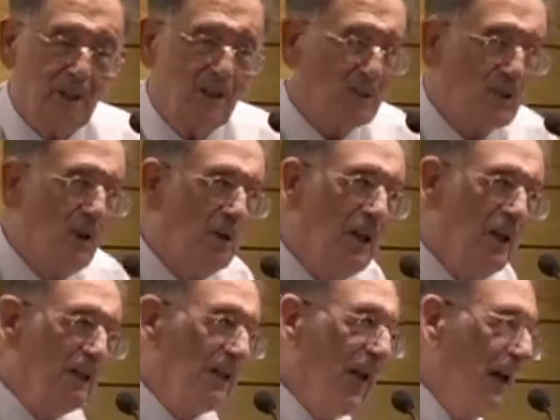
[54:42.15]
And so
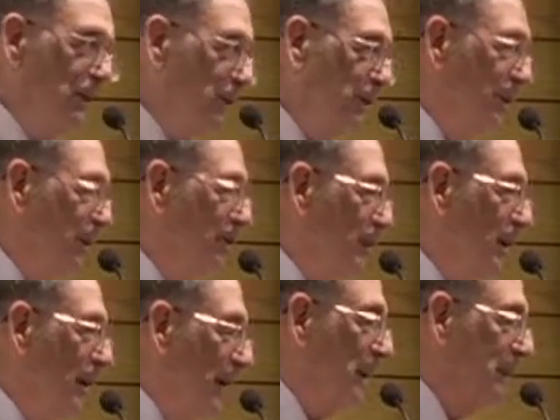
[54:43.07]
they are looking
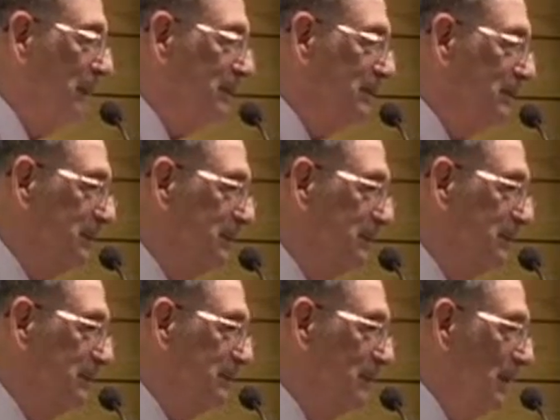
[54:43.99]
for allies.
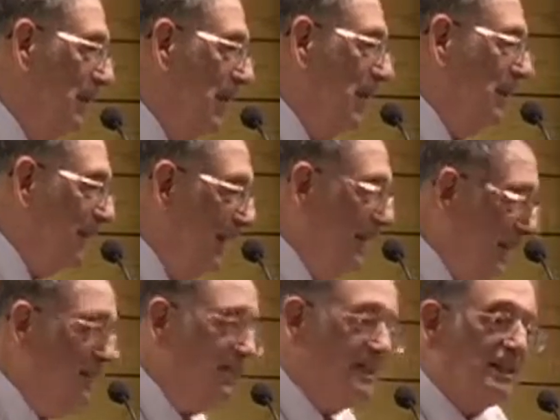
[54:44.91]
There
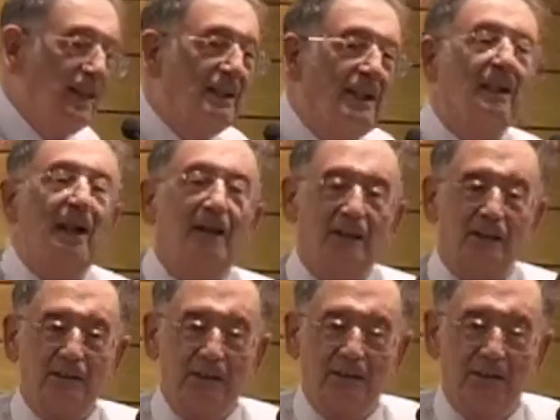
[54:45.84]
is an
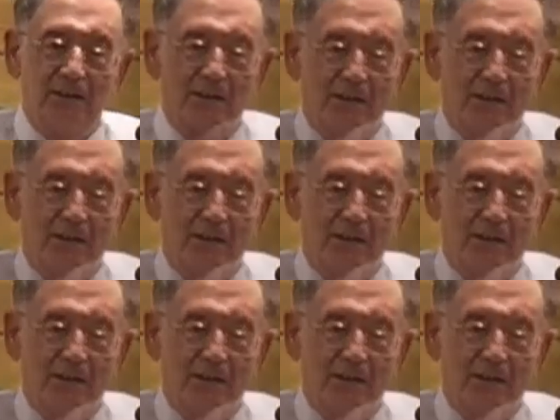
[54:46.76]
alliance